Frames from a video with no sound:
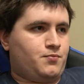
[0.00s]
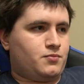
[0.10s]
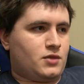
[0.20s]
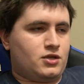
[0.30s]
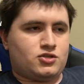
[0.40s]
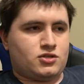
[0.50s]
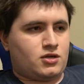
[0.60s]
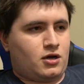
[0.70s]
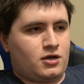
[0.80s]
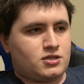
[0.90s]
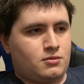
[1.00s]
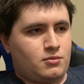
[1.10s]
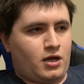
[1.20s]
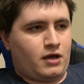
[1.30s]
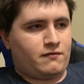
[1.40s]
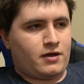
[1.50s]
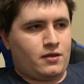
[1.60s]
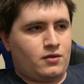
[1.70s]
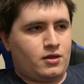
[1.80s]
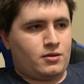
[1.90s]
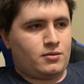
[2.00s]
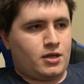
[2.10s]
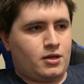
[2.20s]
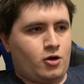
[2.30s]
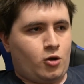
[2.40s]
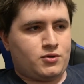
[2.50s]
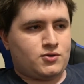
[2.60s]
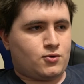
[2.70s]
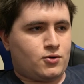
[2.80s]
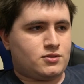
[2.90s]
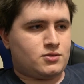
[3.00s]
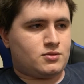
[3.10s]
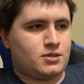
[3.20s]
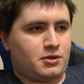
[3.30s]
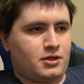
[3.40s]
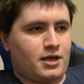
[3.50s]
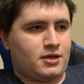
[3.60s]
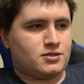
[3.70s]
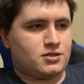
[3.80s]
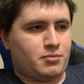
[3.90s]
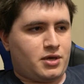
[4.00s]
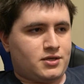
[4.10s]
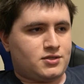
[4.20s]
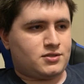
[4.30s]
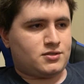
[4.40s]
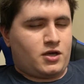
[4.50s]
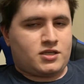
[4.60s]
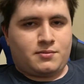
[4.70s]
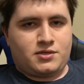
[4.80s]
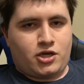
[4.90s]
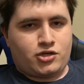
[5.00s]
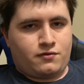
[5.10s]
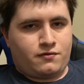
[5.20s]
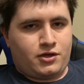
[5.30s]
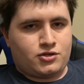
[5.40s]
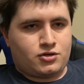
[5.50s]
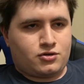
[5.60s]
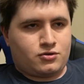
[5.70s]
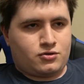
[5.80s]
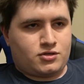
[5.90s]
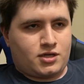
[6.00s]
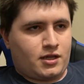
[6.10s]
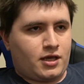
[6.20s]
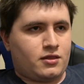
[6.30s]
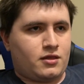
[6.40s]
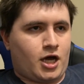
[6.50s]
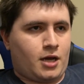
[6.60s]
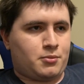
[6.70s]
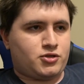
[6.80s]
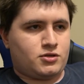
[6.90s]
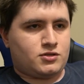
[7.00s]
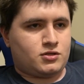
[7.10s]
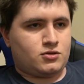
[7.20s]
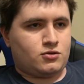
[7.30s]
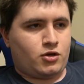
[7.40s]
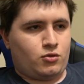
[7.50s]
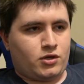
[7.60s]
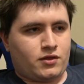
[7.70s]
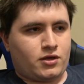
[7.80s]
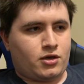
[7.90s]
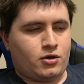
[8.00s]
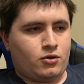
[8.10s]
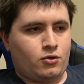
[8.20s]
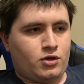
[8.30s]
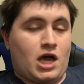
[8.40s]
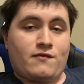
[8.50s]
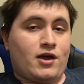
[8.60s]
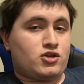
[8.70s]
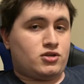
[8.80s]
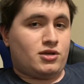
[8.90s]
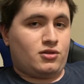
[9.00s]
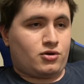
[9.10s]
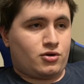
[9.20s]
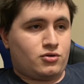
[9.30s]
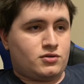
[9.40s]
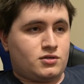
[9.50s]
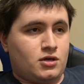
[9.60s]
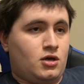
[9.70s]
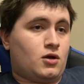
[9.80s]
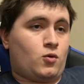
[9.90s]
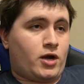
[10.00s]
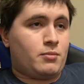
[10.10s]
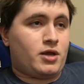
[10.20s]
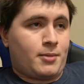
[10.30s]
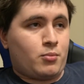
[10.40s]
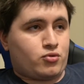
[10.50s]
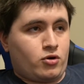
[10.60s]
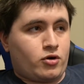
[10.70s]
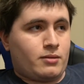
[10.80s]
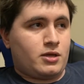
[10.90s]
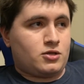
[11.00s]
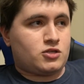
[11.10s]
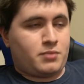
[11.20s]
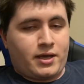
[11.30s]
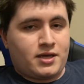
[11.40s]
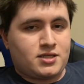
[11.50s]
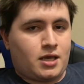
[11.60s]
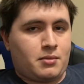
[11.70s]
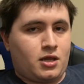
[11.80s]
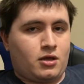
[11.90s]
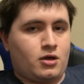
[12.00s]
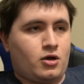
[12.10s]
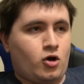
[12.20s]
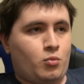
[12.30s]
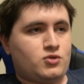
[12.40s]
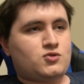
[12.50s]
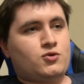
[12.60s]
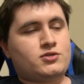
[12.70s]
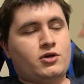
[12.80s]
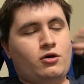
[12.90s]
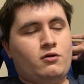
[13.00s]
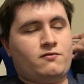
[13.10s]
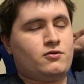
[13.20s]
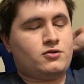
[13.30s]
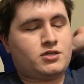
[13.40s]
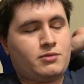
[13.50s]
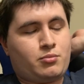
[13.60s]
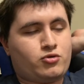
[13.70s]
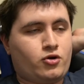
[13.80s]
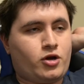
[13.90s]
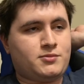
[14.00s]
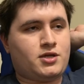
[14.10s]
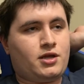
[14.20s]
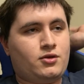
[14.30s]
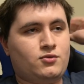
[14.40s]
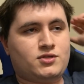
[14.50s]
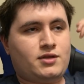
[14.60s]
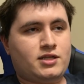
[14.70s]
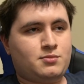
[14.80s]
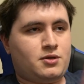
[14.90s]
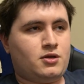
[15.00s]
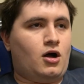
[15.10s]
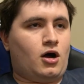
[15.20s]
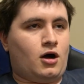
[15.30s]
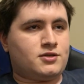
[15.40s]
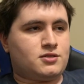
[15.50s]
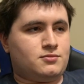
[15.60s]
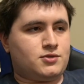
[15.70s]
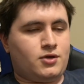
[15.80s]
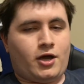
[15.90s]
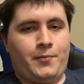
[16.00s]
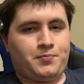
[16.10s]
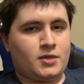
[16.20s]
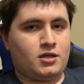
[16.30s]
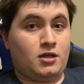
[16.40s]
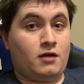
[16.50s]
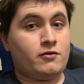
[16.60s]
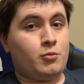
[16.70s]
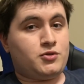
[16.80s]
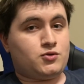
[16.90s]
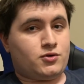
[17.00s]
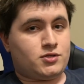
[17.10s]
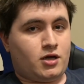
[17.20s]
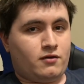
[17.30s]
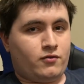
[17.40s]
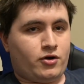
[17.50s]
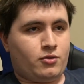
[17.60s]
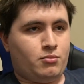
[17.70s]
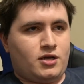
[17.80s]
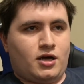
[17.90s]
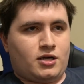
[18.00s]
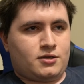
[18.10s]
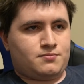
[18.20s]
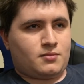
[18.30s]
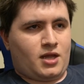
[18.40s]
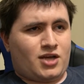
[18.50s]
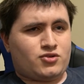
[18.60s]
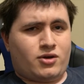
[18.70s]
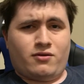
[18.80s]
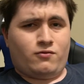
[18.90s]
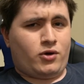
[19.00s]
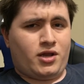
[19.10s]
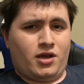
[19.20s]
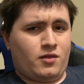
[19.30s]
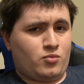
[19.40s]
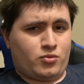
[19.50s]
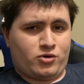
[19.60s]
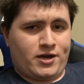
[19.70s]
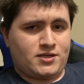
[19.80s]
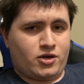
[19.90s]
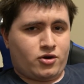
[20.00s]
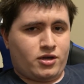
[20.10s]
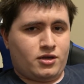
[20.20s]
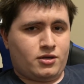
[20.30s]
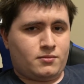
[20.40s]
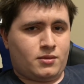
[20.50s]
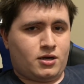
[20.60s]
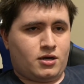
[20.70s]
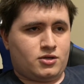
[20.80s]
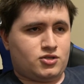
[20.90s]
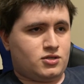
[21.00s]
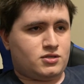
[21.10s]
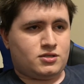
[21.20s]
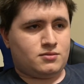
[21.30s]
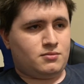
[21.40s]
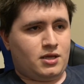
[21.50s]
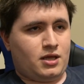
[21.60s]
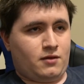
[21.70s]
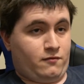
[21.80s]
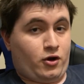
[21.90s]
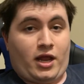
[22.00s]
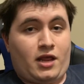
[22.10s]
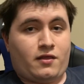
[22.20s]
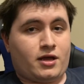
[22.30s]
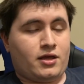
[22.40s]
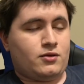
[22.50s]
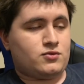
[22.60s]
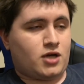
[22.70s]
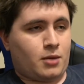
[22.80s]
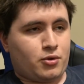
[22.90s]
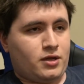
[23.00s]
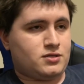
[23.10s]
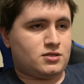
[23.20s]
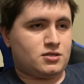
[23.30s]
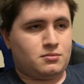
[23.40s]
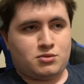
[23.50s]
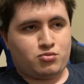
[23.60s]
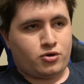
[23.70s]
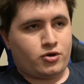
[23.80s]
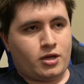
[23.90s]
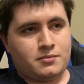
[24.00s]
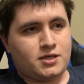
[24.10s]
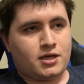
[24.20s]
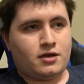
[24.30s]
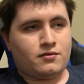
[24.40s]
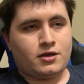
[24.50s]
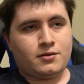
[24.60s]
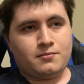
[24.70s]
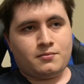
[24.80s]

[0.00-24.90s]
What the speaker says: It's just awesome. I find that open source typically has the best customization features. I like the option to go look at the code. I've actually learned quite a bit about programming just by examining open source code for some of the programs that I use, and that's been awesome. So yeah, love open source software. I try to avoid anything proprietary, just for anything I use, operating systems, programs, that kind of thing.